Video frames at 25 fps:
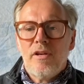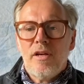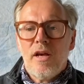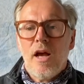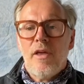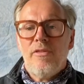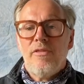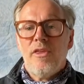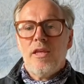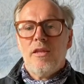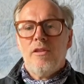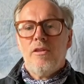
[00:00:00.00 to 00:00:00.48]
I
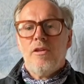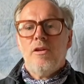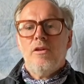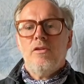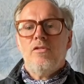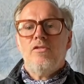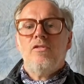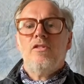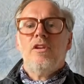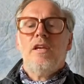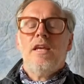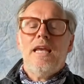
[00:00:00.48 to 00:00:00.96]
think
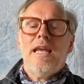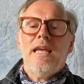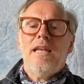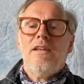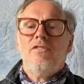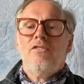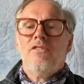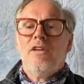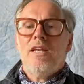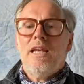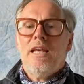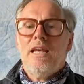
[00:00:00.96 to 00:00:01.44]
that
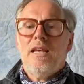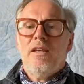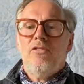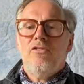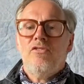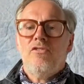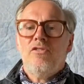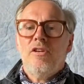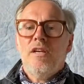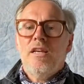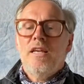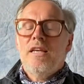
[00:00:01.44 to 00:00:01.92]
it
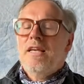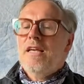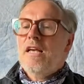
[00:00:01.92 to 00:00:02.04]
is